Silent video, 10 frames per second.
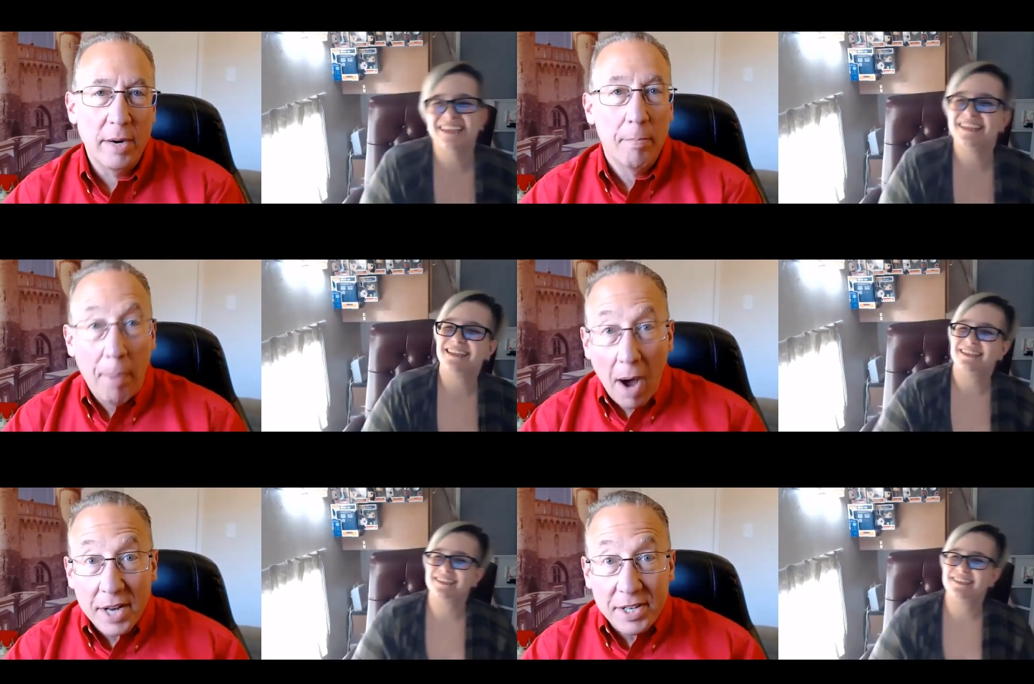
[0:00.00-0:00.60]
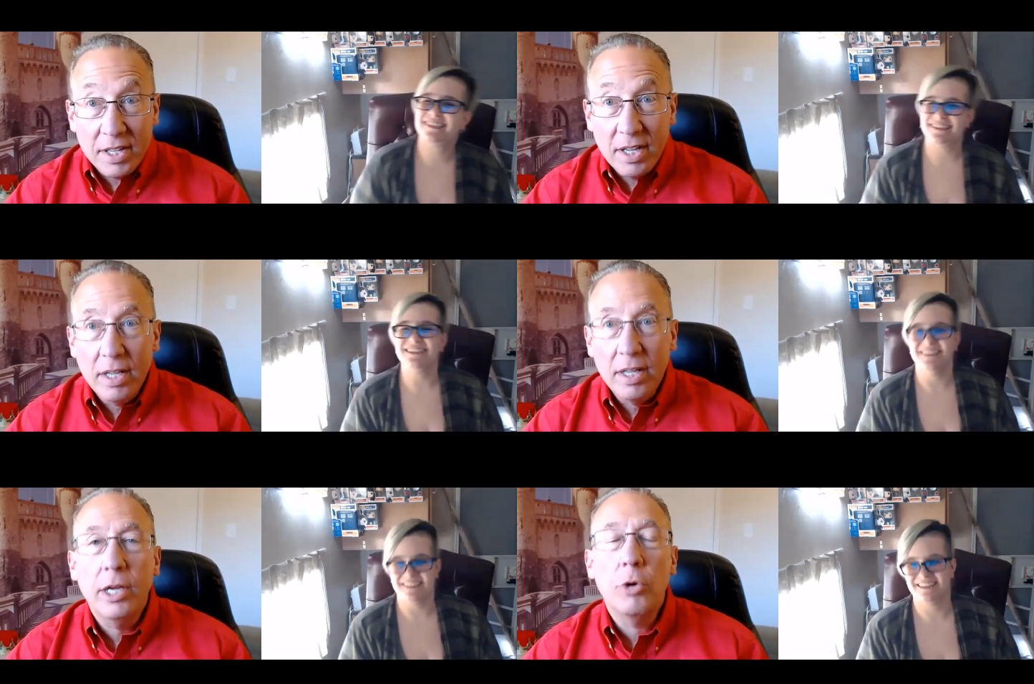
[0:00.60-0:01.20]
Speaker 1: But
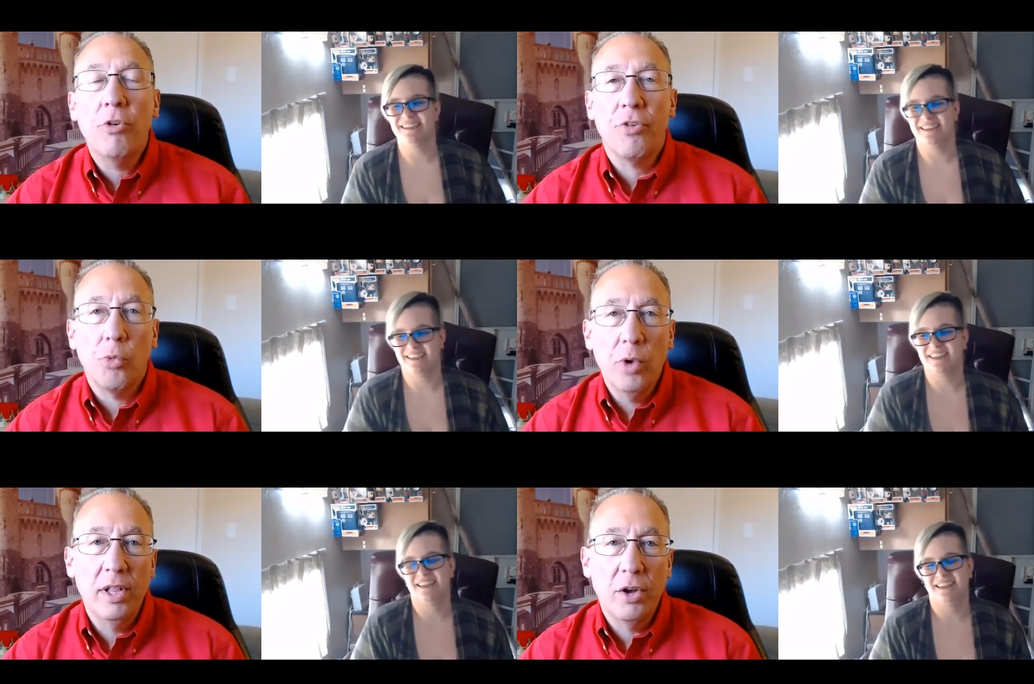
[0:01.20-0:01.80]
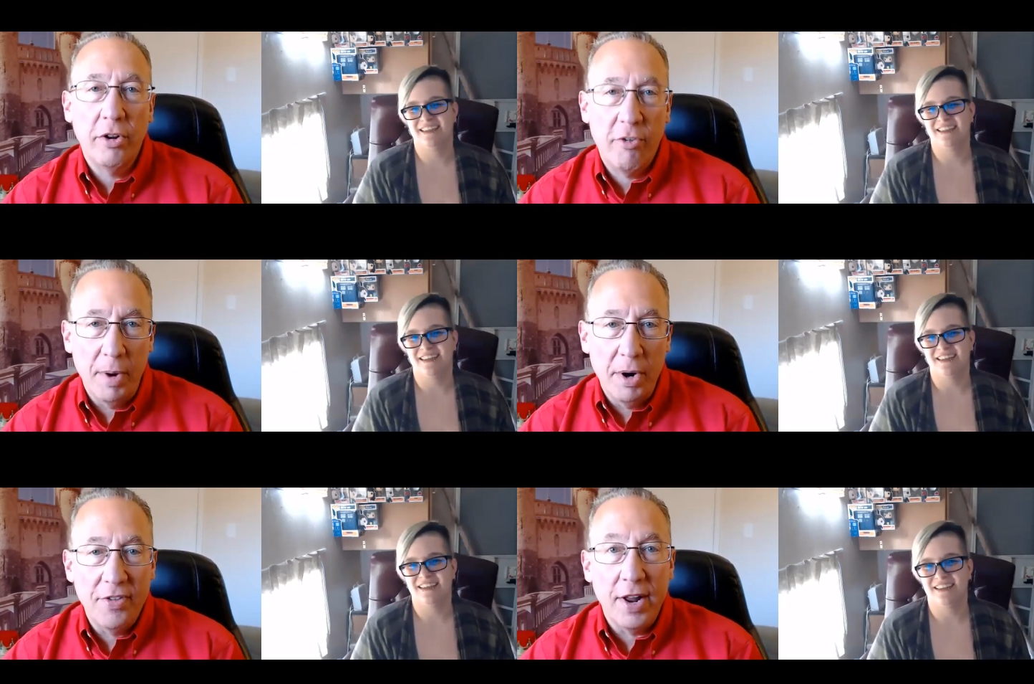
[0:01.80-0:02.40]
it was a really good
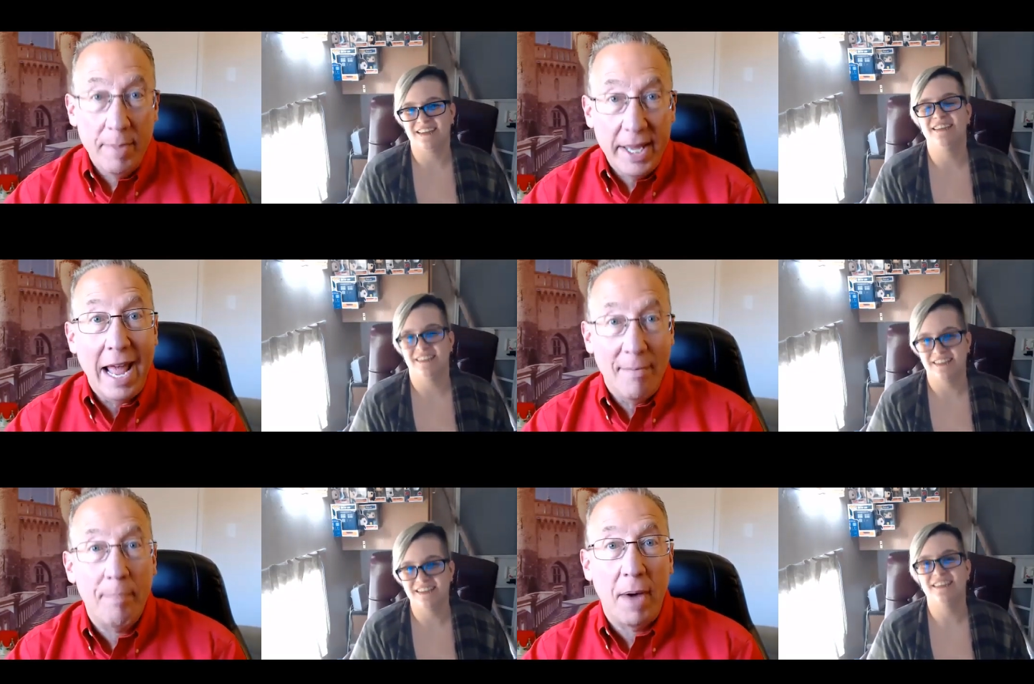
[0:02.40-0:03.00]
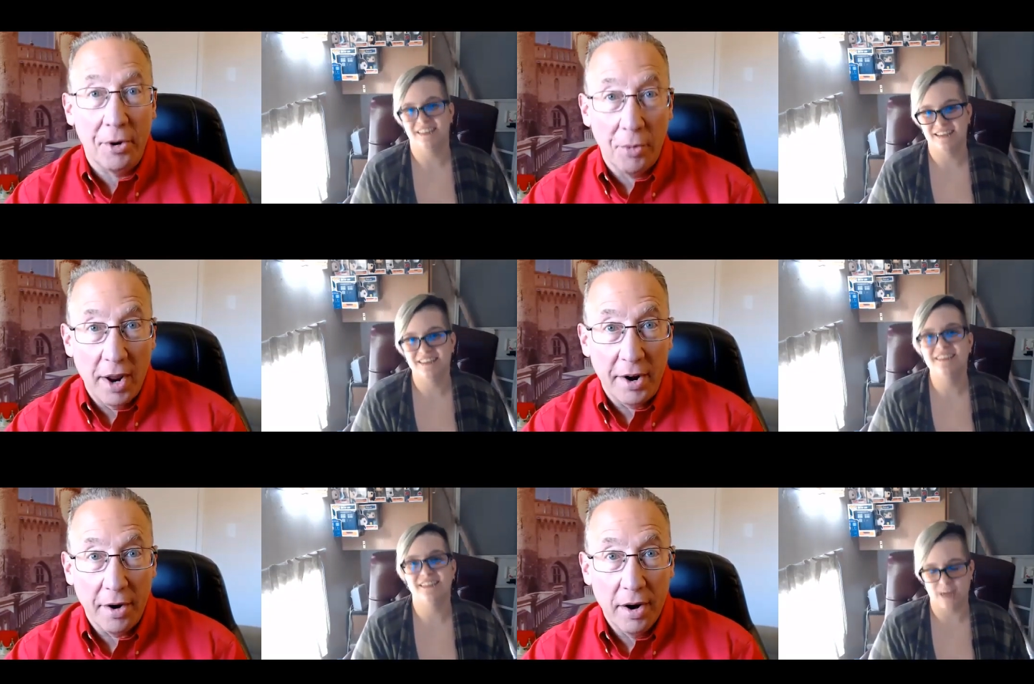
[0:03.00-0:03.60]
experience, and I became a better
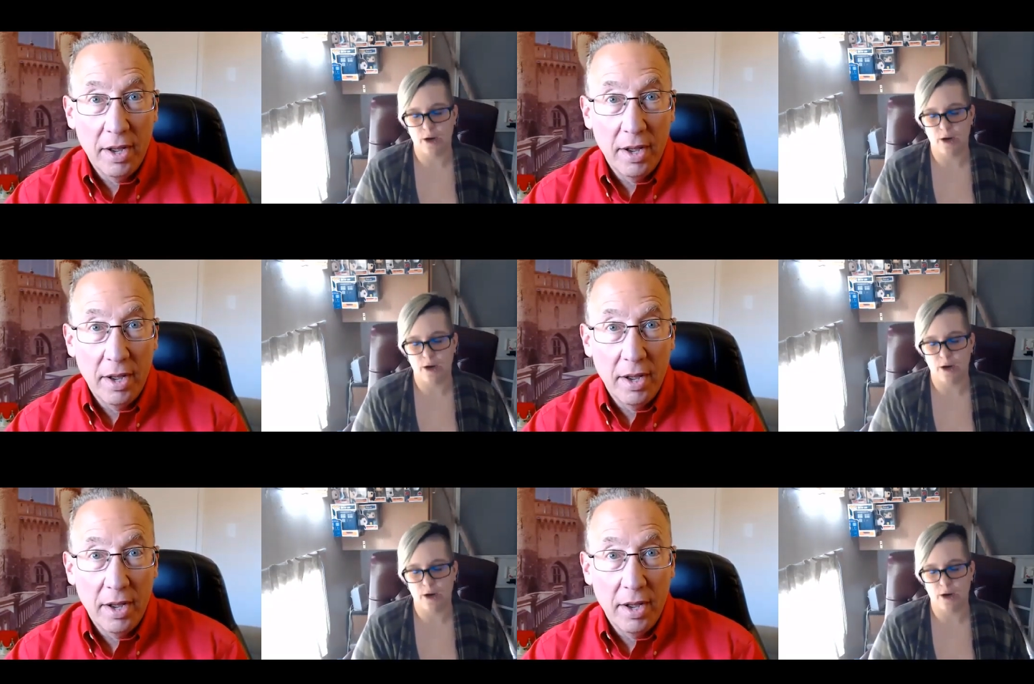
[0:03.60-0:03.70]
writer.